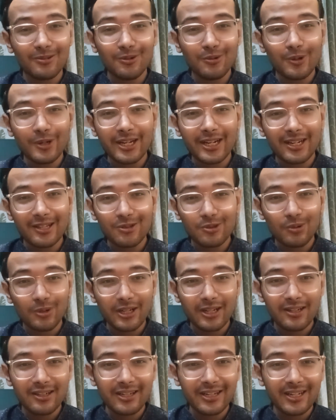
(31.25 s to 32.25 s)
looking at
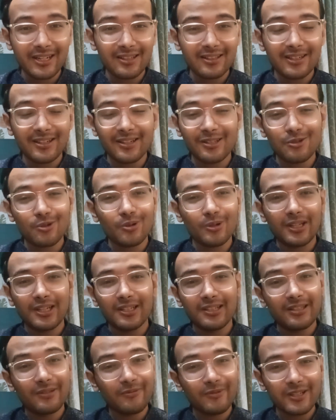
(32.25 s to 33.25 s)
historical data that
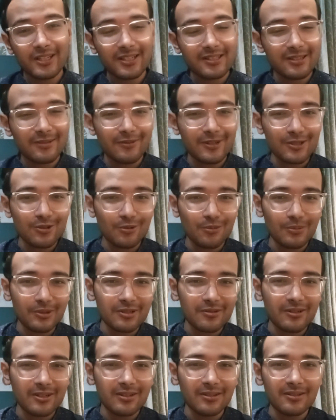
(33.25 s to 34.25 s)
historically Nifty has given so
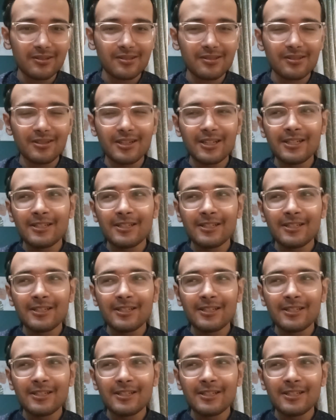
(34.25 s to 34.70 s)
much returns,